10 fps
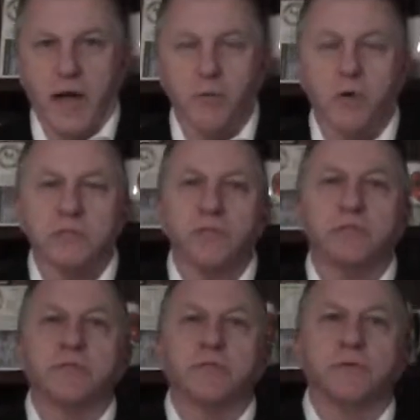I want
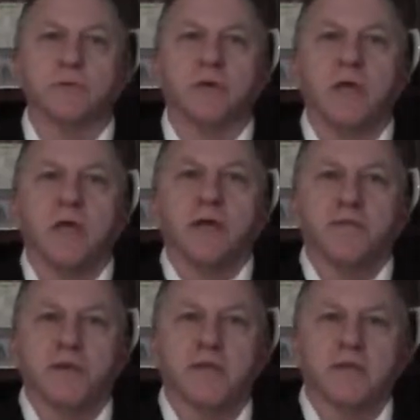you to
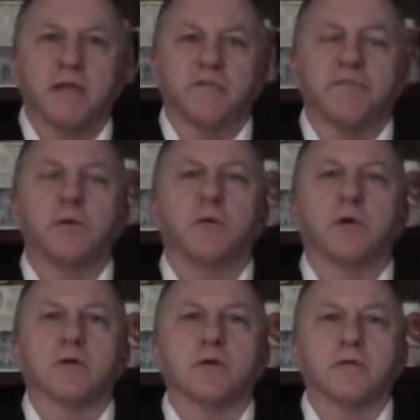think that if you
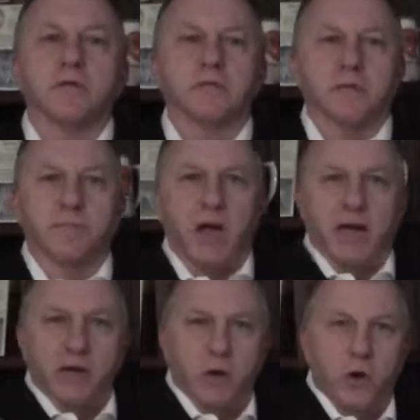were looking to
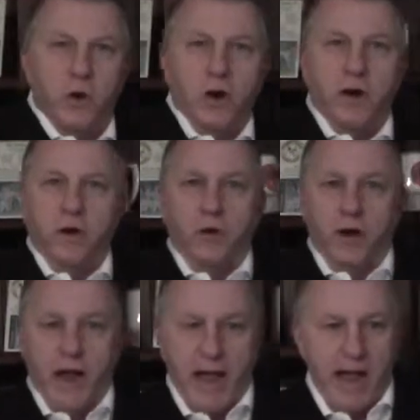buy a car or a